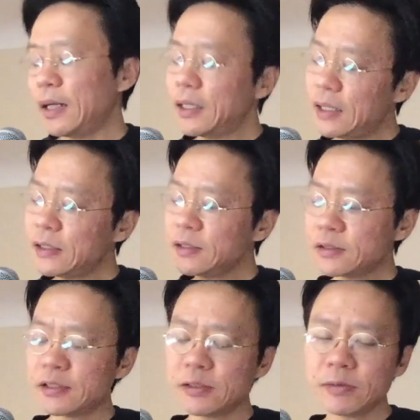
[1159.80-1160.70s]
I think
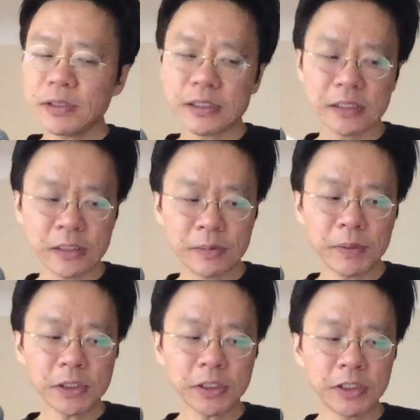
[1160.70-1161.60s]
this one is
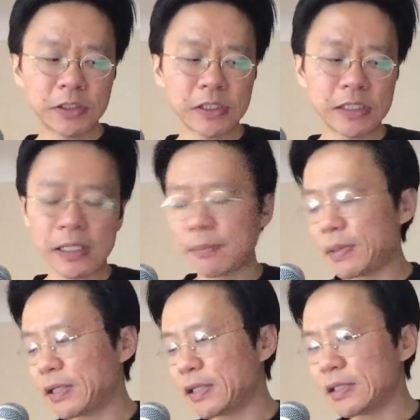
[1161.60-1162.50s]
especially interesting
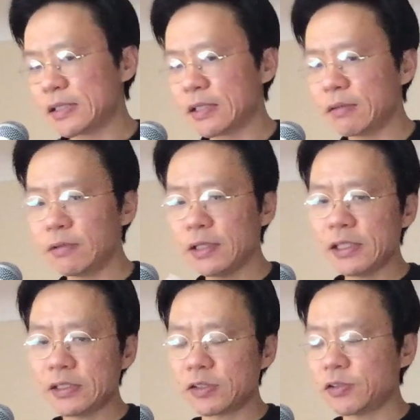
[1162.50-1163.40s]
because it
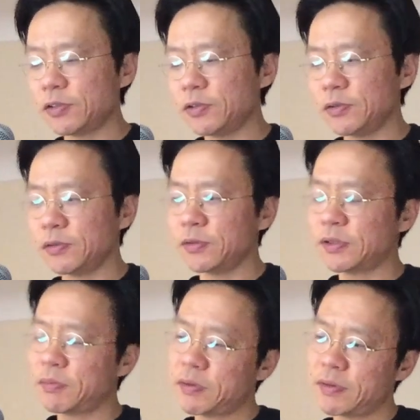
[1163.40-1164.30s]
relates to
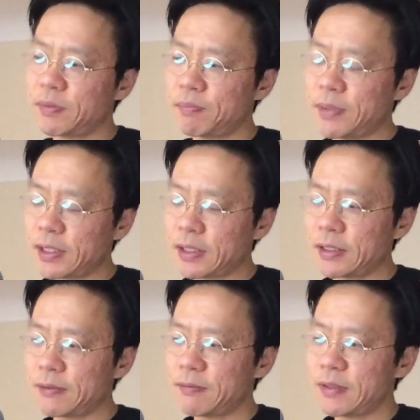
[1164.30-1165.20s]
some of the big
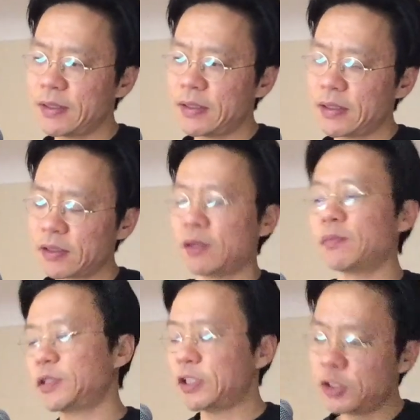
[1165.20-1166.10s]

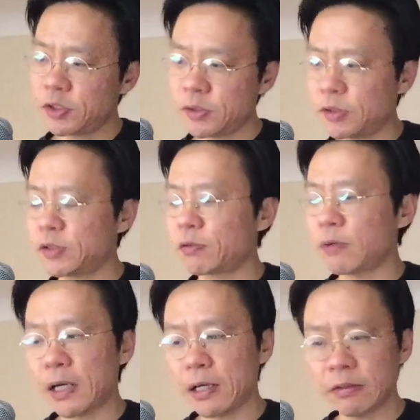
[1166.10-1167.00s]
conversations
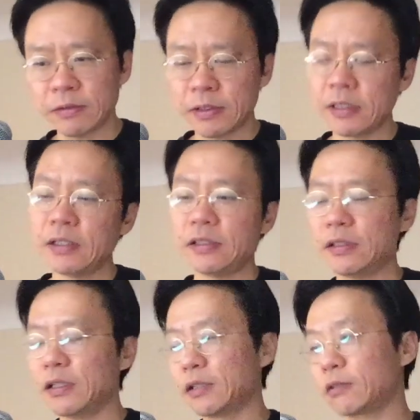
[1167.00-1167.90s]
around
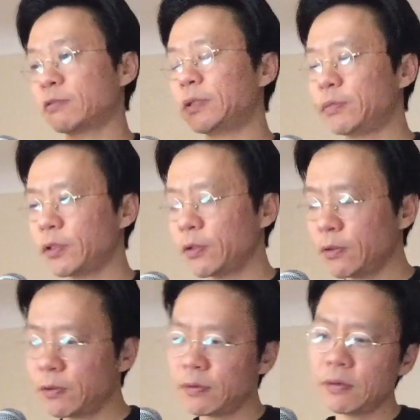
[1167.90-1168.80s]

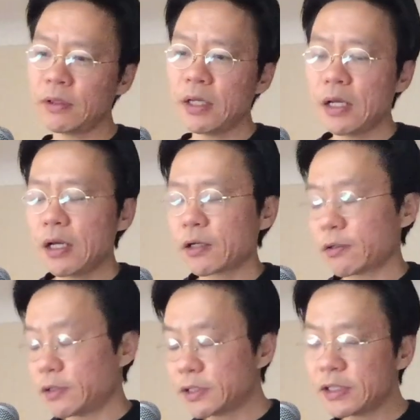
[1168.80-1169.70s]
crypto
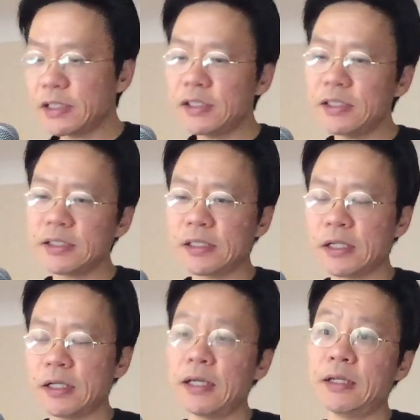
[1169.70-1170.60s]
currencies,
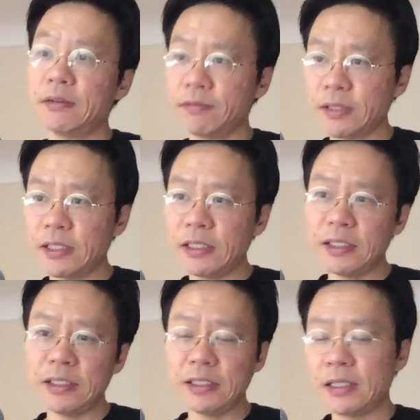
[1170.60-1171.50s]

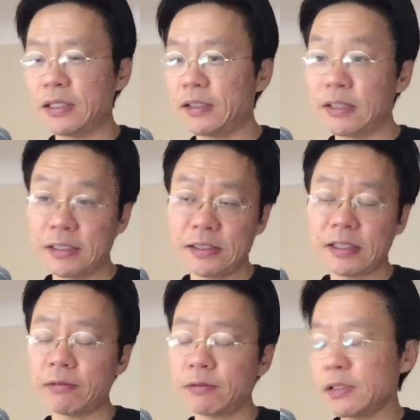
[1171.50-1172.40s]
NFT, and other things that
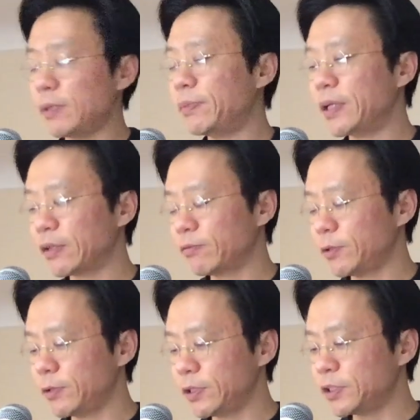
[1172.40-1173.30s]
were really big a few
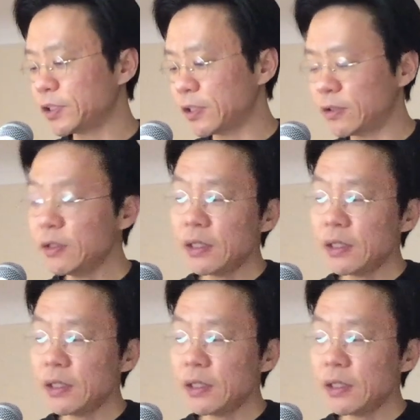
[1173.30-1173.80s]
years ago.